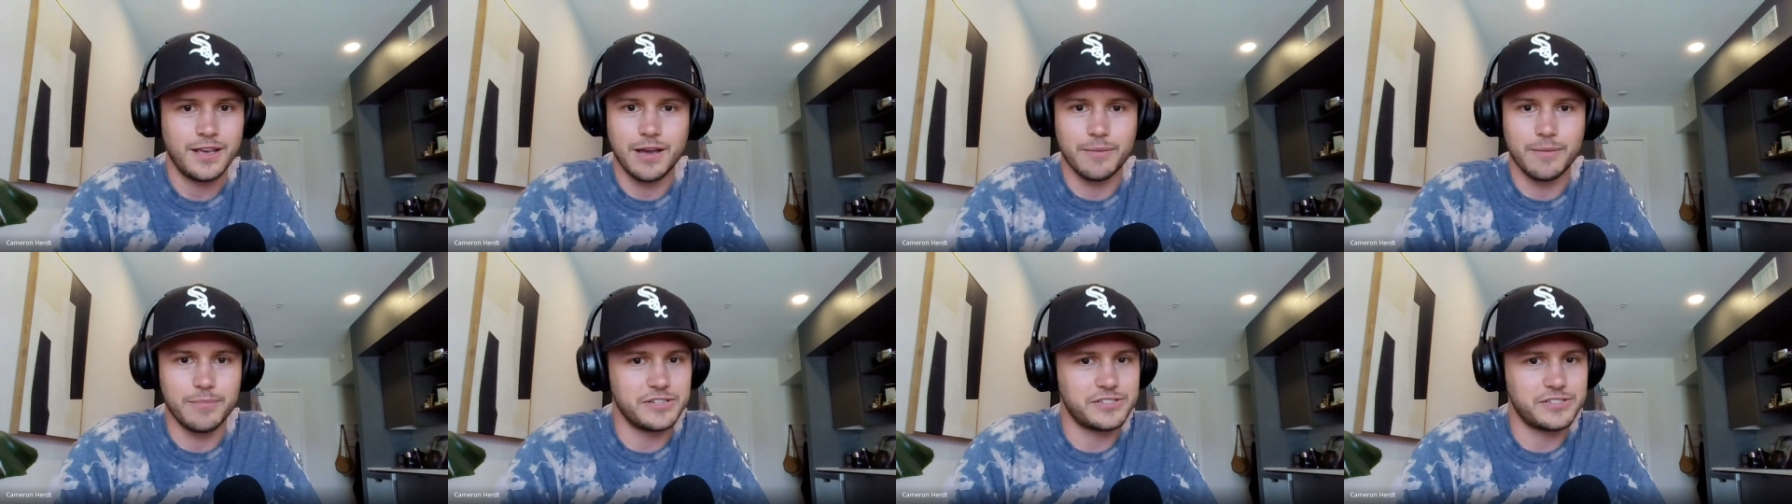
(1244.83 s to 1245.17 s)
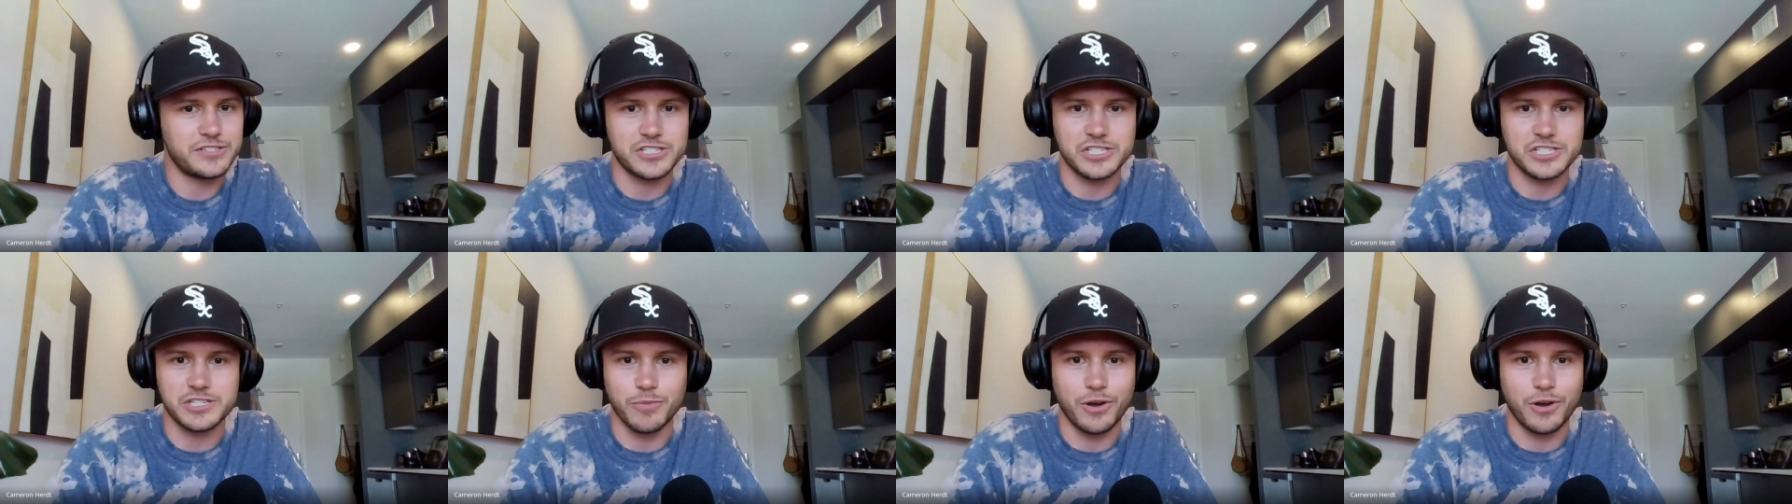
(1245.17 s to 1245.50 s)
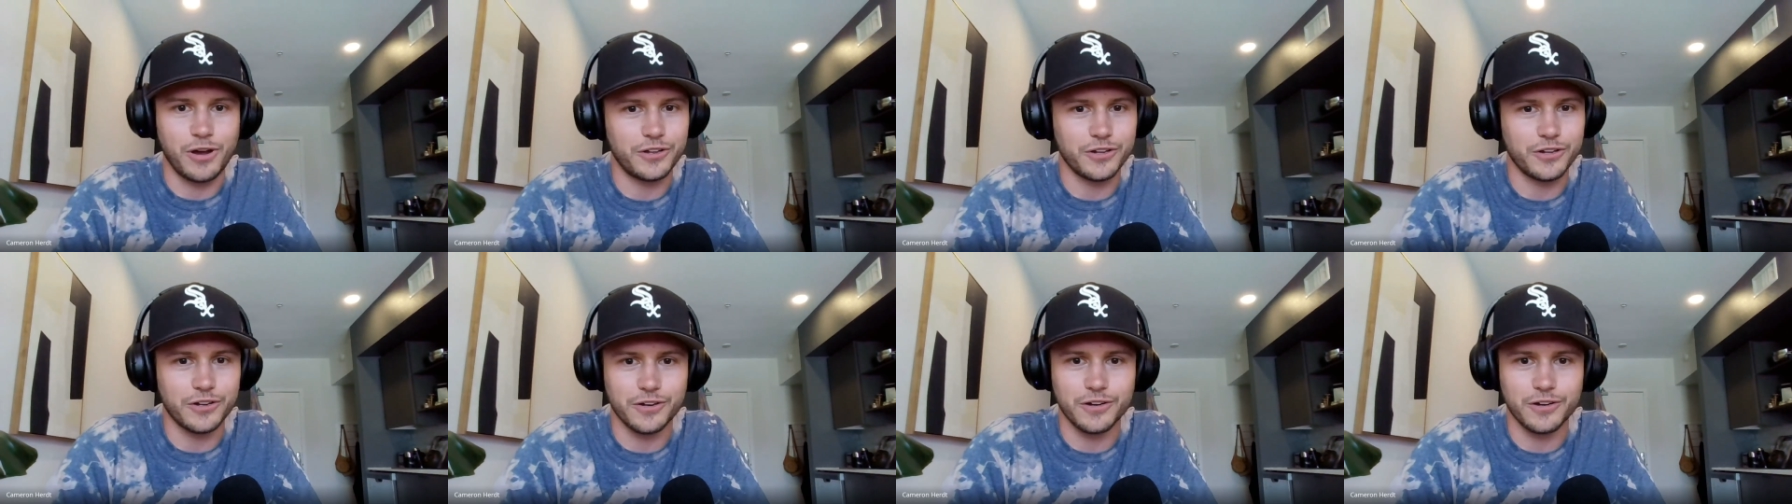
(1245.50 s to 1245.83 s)
I mean, it's a
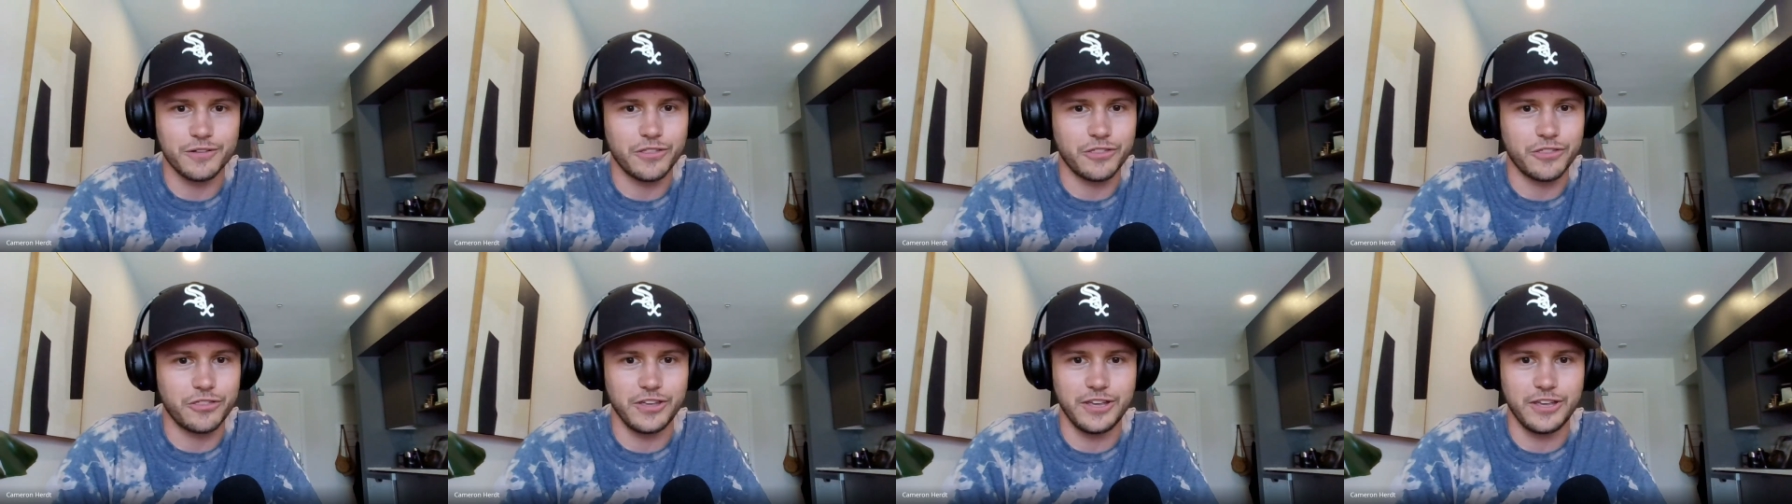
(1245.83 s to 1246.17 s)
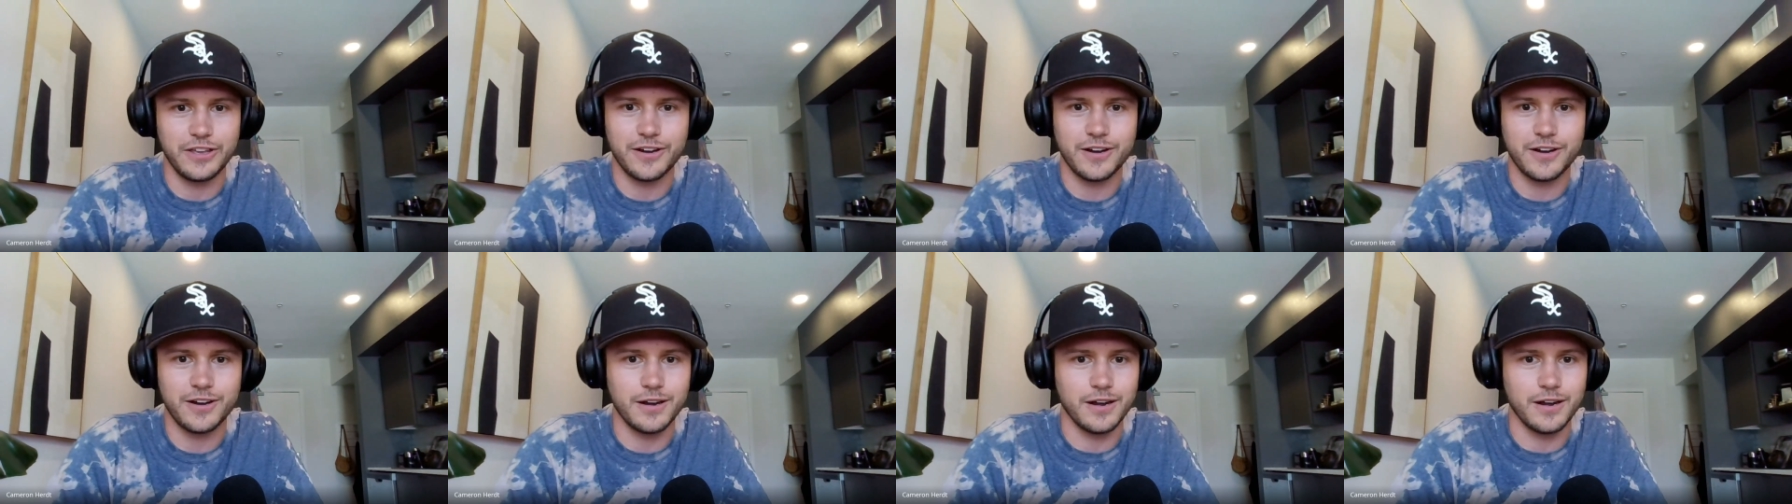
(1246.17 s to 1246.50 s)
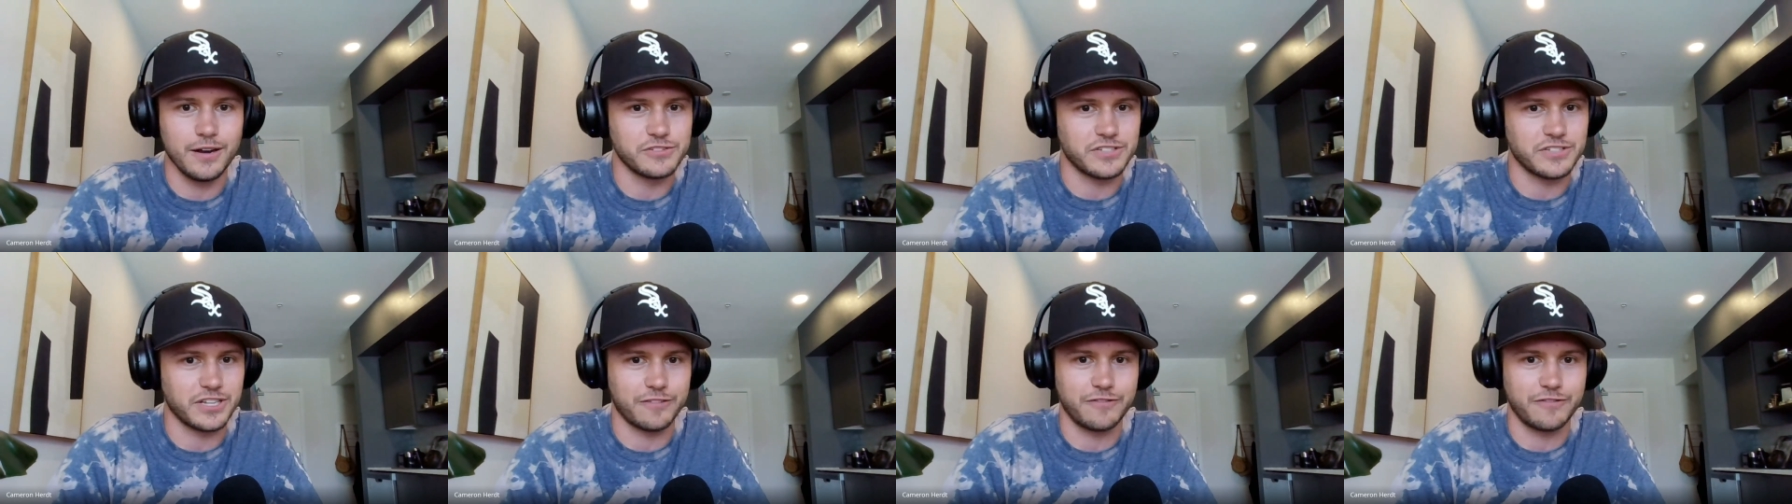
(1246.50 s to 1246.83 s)
smaller theater,
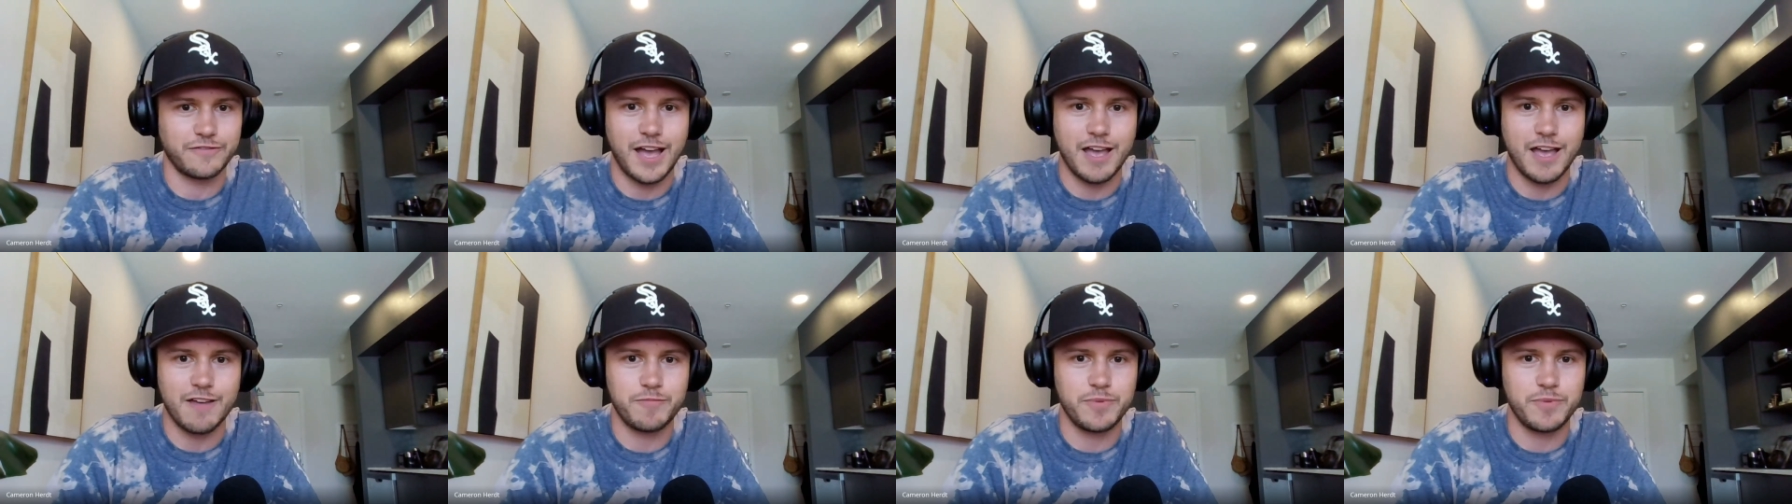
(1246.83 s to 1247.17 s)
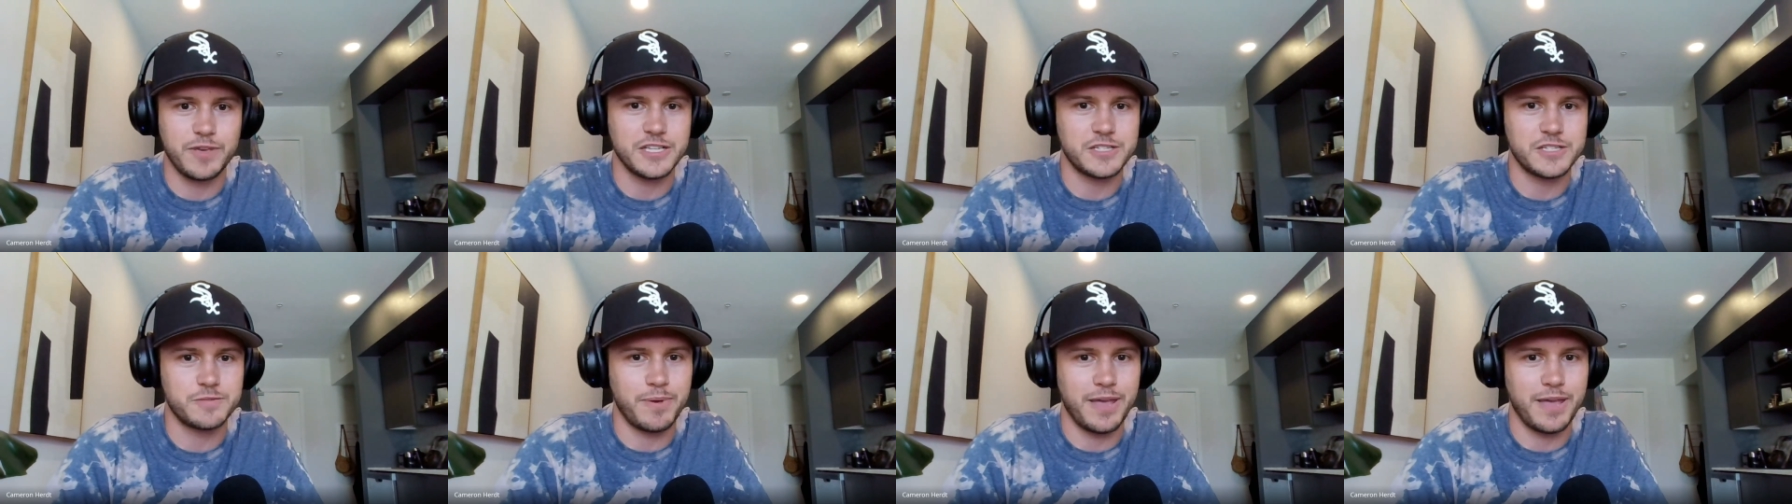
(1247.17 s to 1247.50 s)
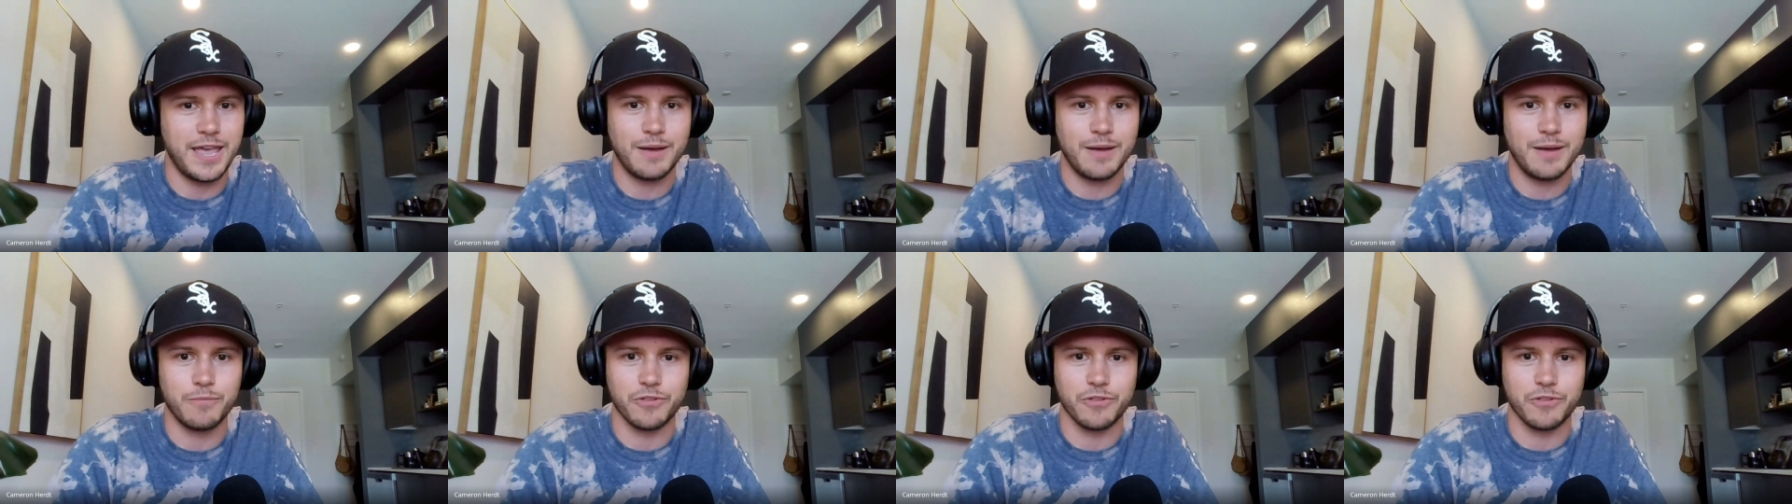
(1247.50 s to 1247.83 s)
and it was like a five piece
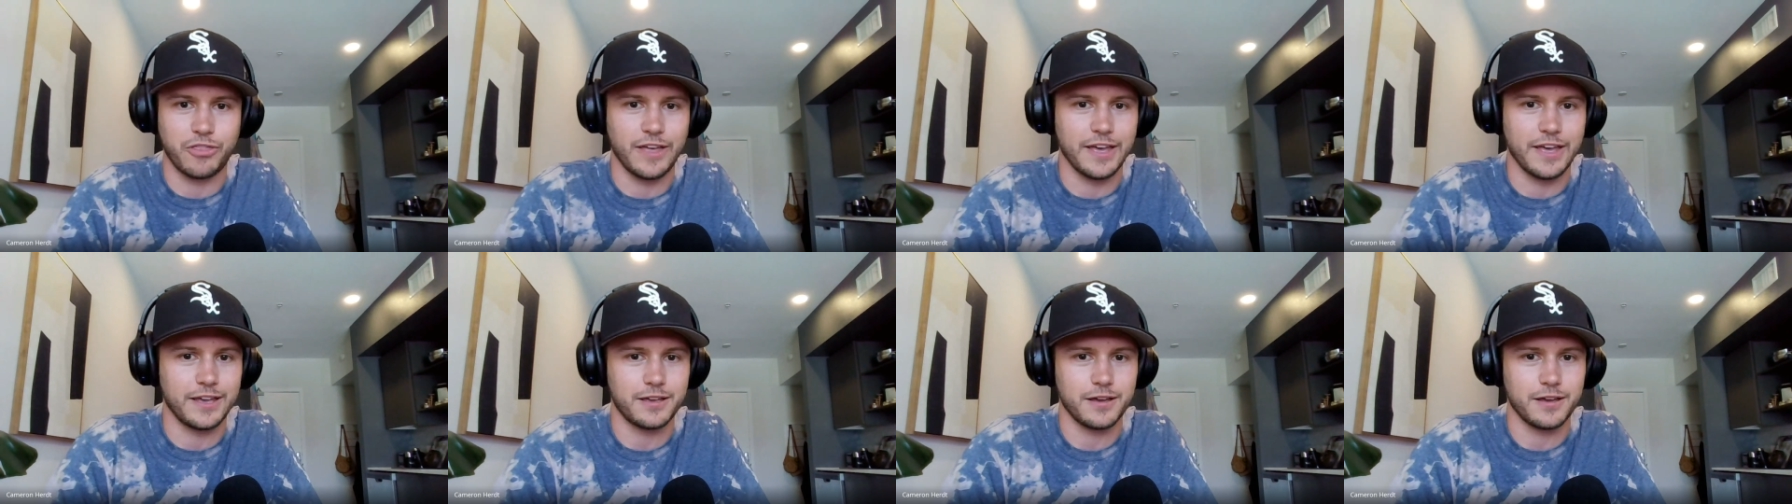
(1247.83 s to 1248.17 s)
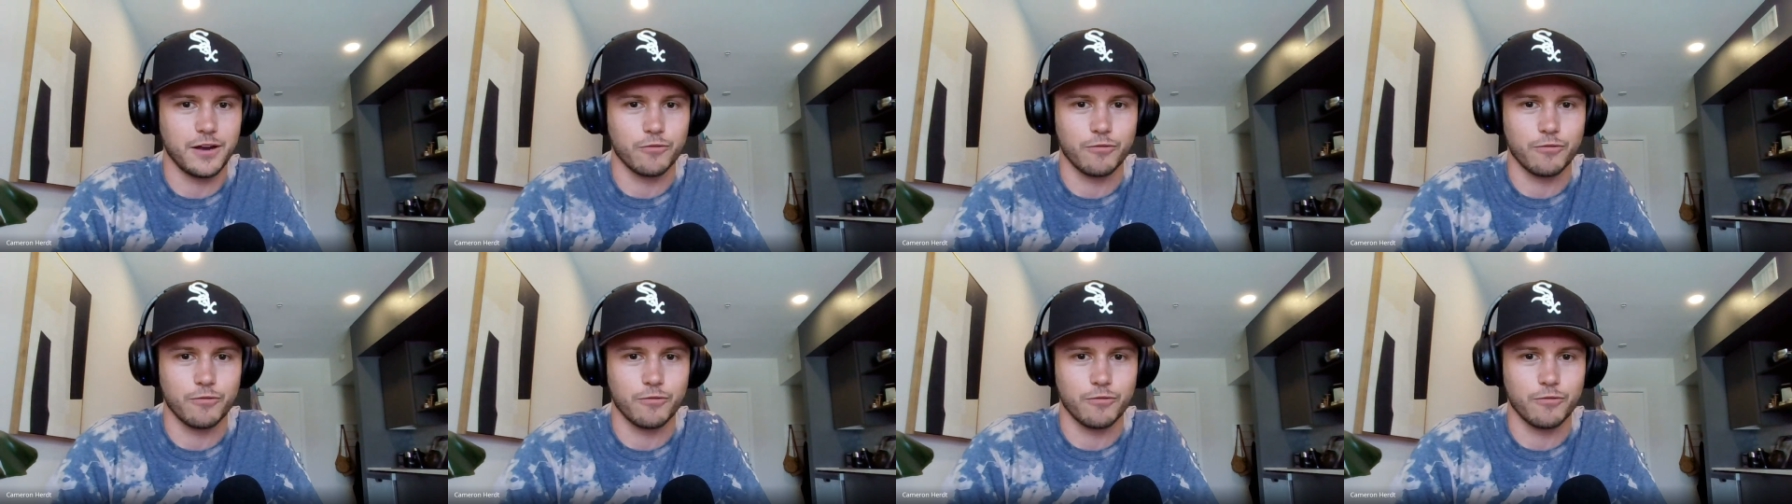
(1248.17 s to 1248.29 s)
band with like